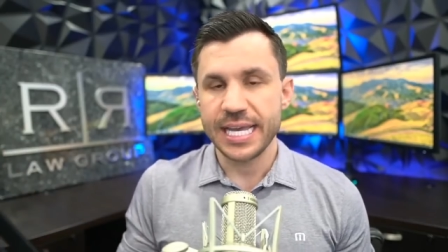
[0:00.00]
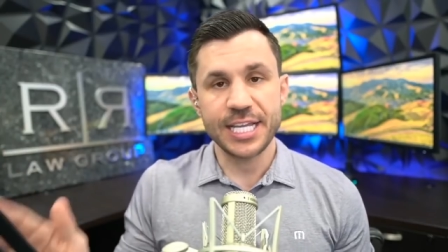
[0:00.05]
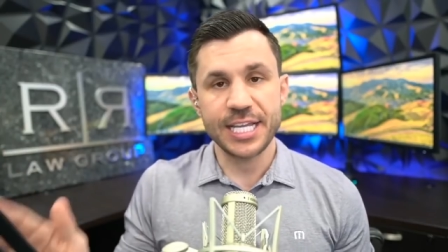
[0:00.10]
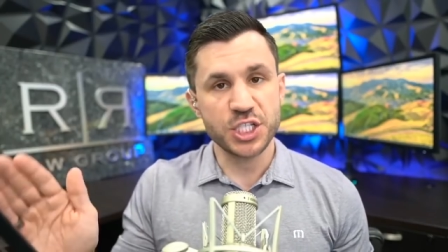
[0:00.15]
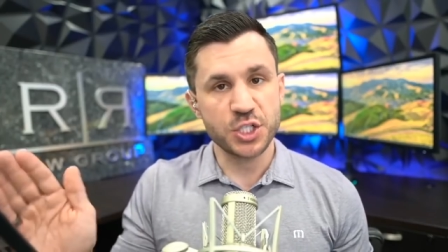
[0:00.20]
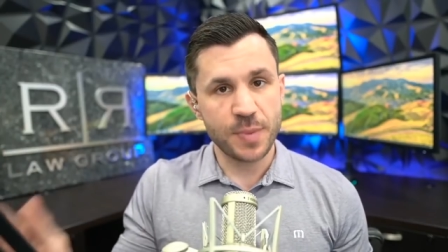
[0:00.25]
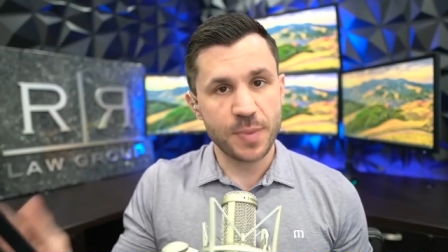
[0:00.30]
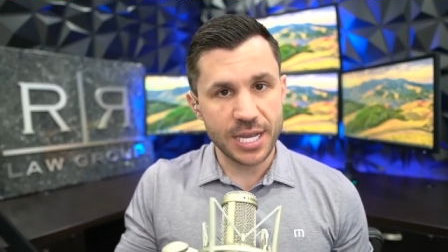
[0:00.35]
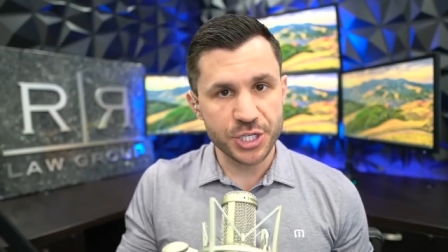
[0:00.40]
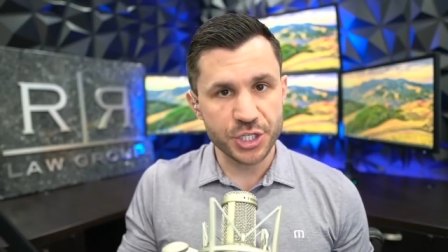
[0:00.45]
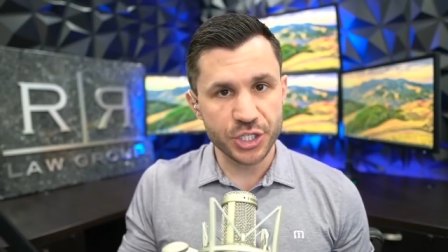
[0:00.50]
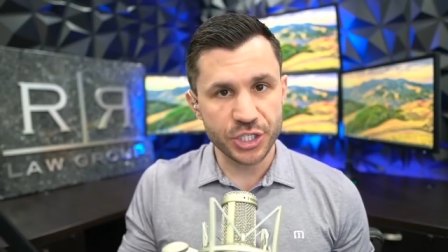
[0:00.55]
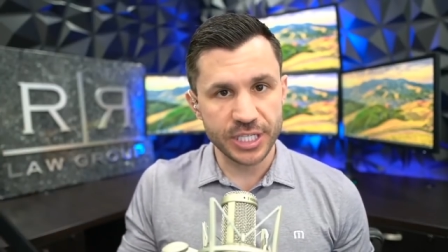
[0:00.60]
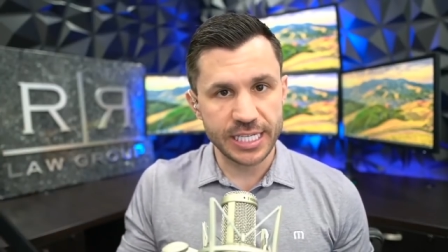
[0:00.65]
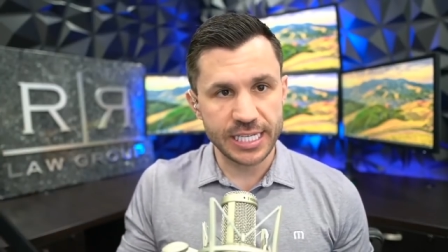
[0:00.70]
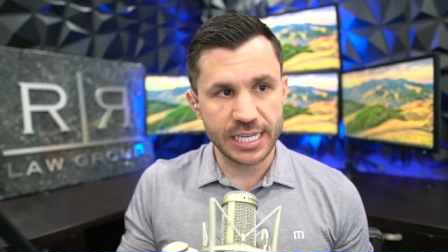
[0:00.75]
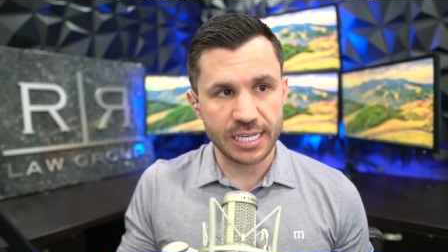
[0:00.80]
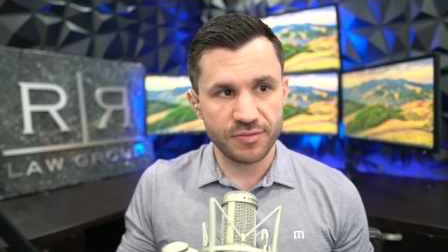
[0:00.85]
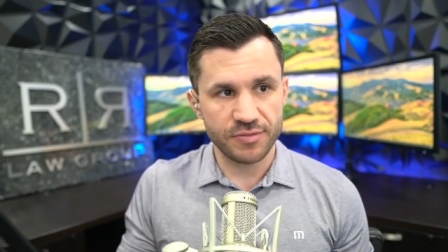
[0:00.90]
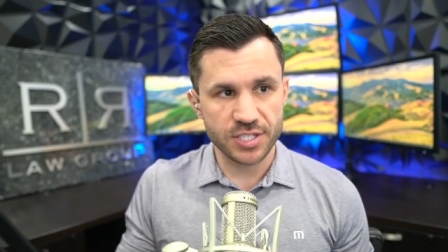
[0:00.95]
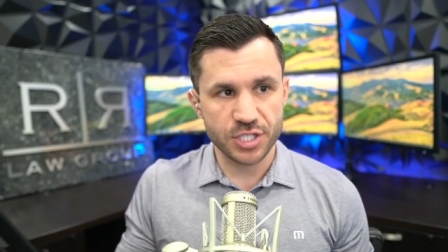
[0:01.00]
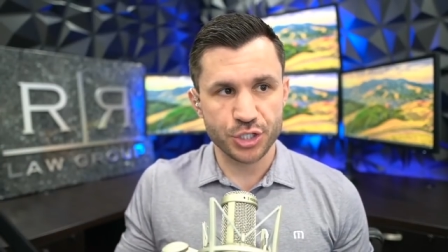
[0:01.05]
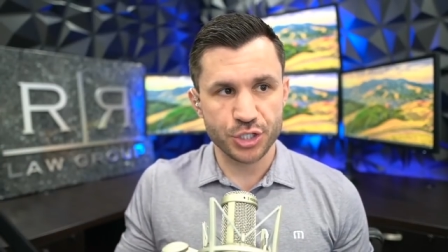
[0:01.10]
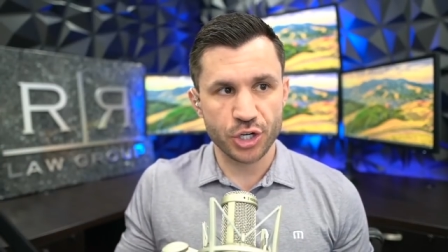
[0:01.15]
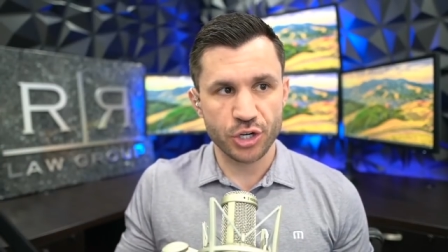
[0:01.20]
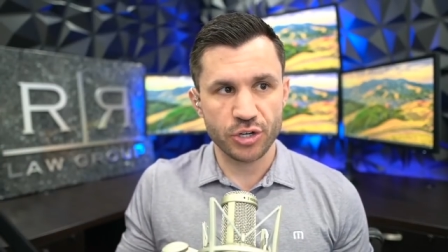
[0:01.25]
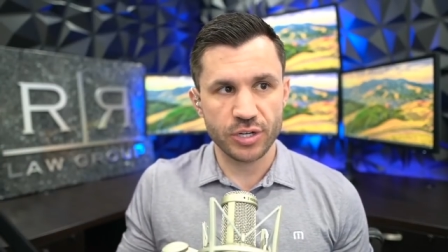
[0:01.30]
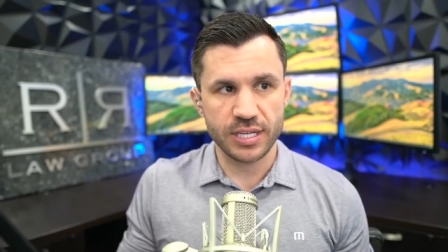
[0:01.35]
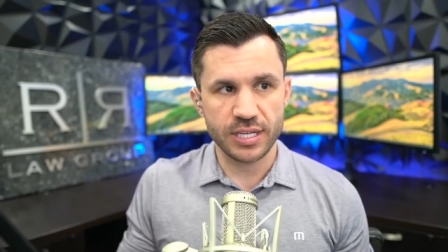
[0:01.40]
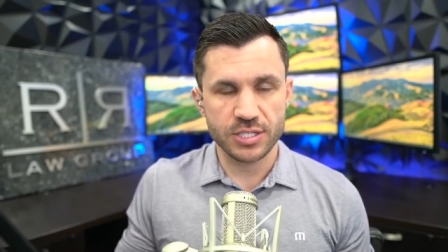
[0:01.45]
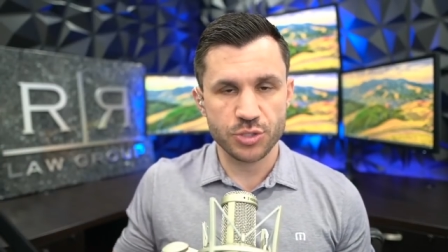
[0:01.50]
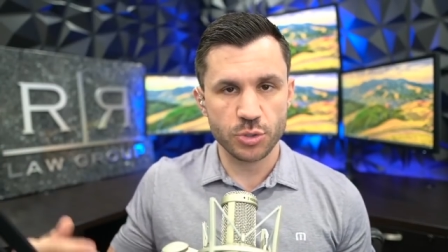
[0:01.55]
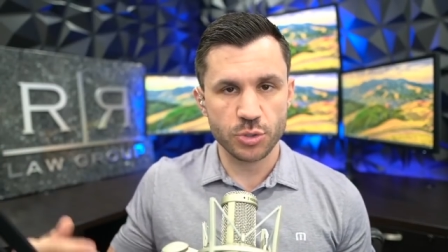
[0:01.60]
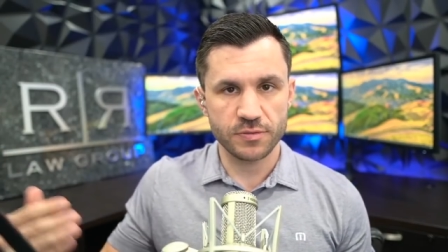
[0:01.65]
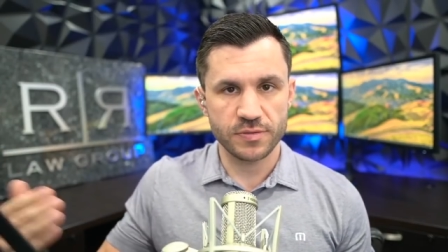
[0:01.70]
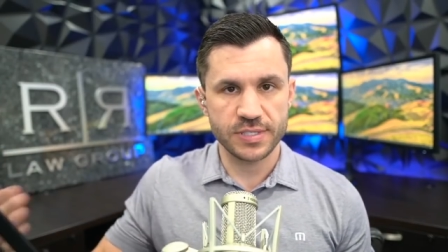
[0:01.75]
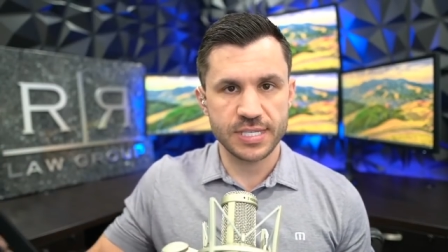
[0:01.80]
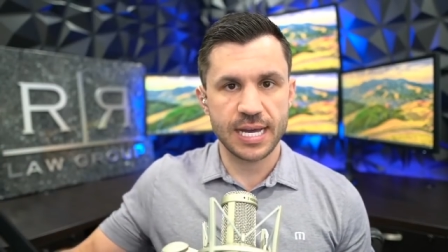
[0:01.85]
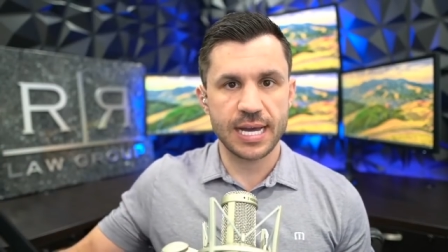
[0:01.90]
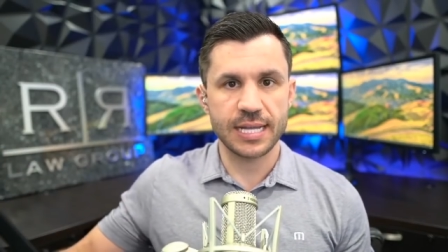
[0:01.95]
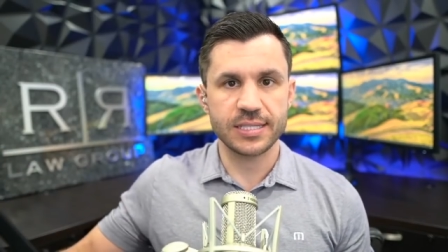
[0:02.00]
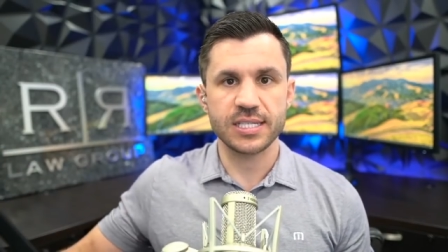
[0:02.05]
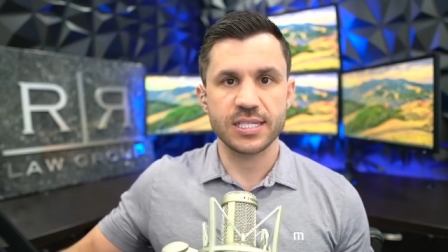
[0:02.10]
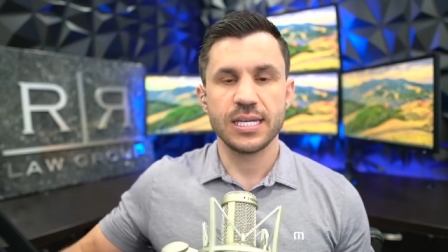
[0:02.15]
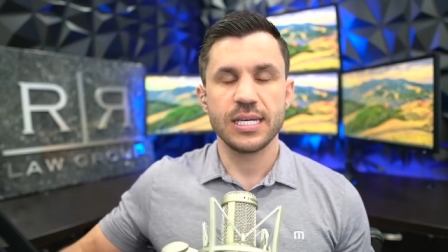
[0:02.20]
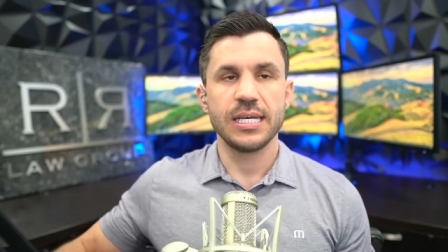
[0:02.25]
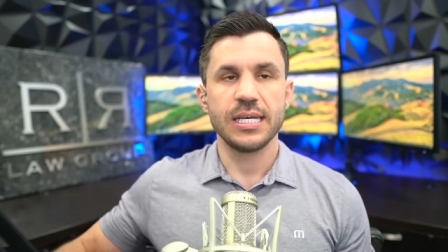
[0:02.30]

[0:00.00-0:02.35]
especially if this attorney is sort of not